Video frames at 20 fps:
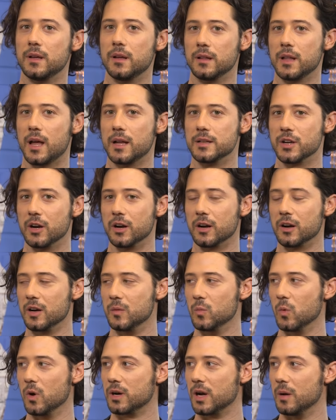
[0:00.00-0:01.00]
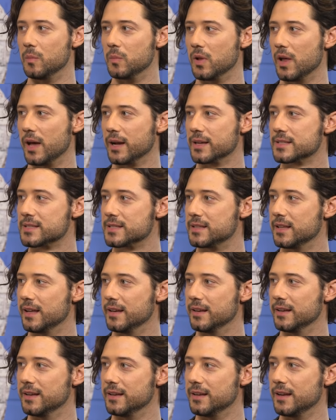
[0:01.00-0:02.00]
a lot darker and more complex
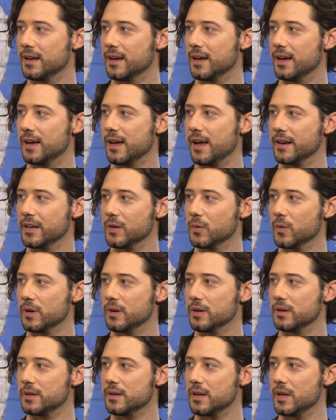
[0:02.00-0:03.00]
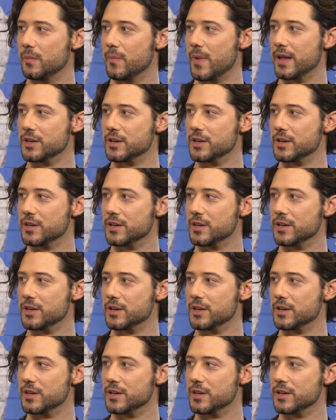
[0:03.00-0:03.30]
than uh, anyone. Imagined. And